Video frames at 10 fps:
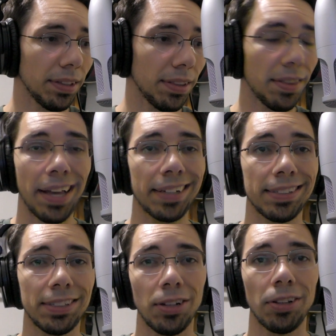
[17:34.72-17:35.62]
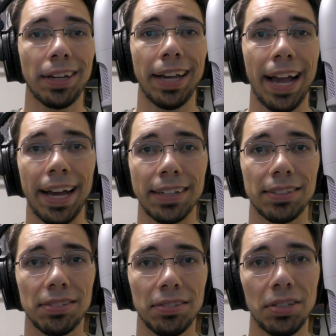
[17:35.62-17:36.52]
Next, you're looking
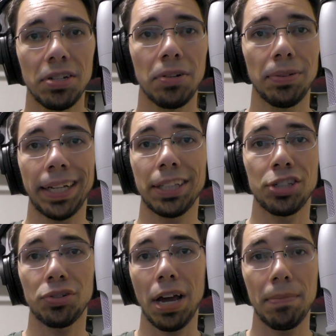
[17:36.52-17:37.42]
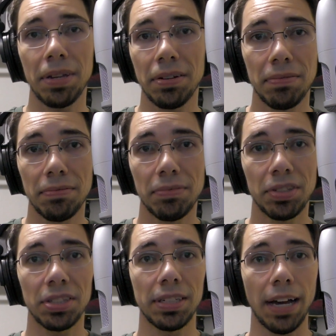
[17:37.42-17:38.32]
at, like the Strymon
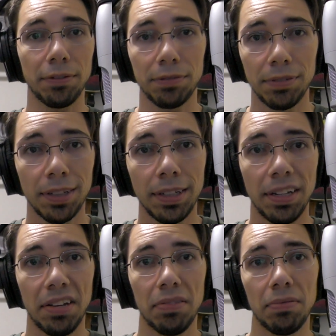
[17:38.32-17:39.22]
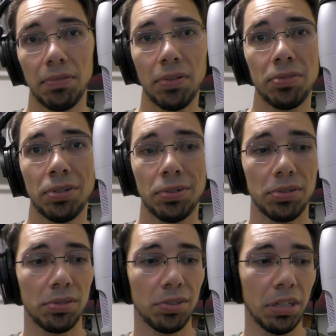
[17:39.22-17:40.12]
stuff, and those
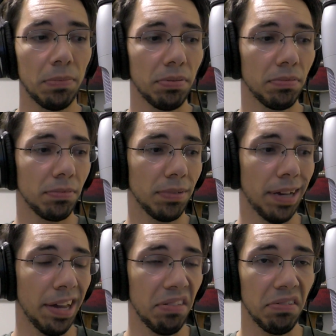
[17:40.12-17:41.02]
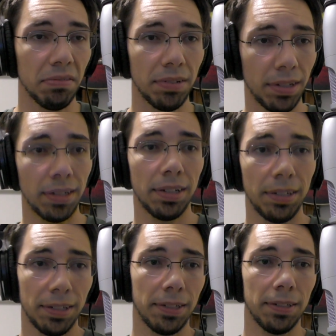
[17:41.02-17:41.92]
aren't cheap either.
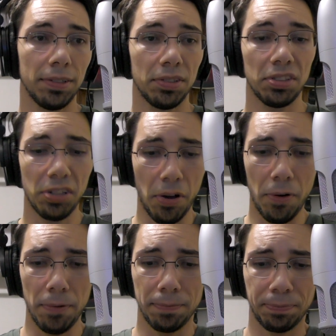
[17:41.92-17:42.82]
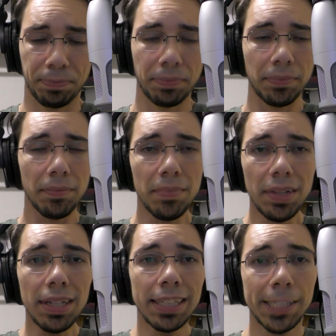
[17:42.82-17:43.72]
So,
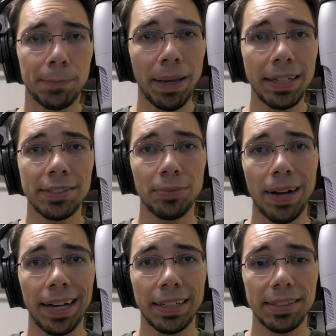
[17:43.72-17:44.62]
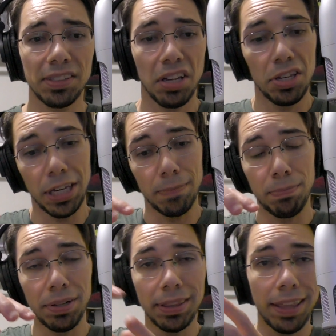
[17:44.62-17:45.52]
space-wise, you can
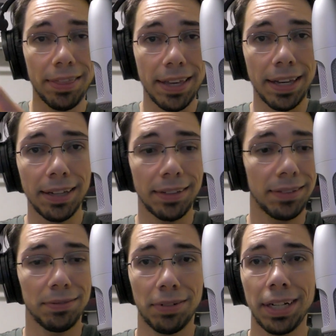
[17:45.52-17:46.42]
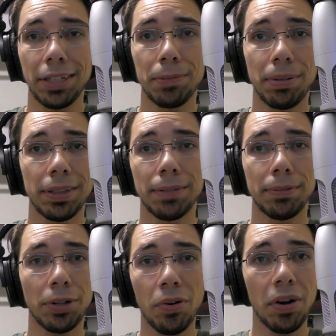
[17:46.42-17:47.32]
put the thing, right? You can put the
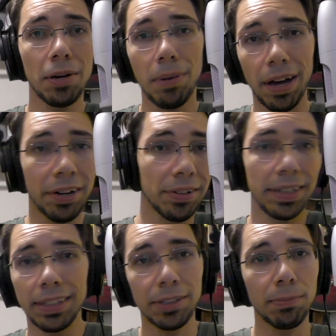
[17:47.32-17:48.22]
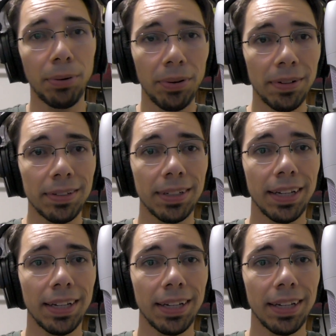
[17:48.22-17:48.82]
Neuro Hub underneath your board.